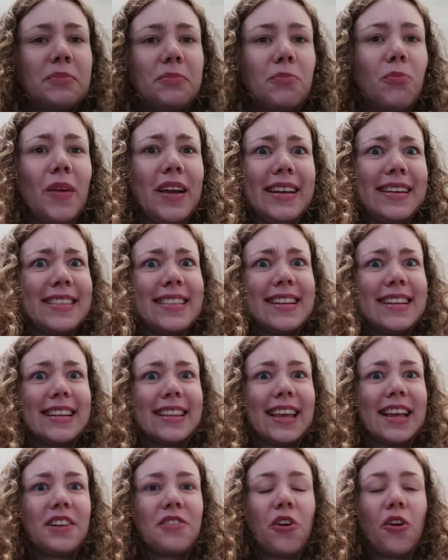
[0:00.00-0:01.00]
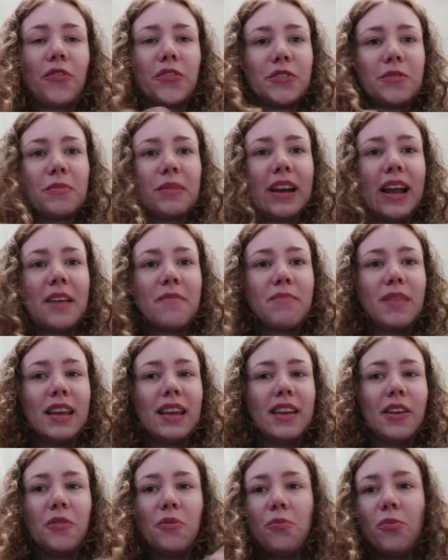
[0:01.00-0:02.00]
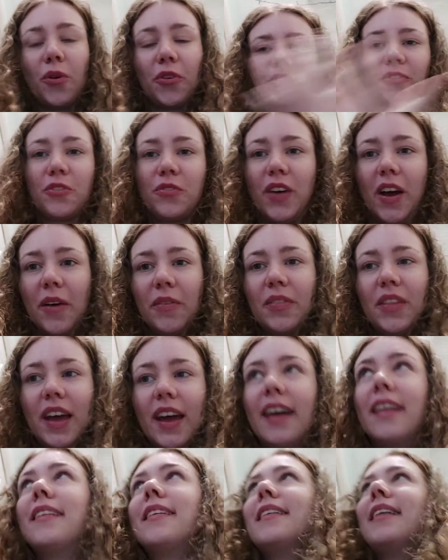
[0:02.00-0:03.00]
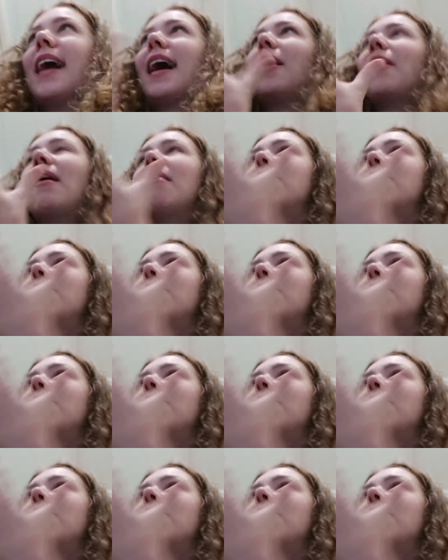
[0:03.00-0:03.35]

weird thing to think of for someone like me who wasn't around then. And now,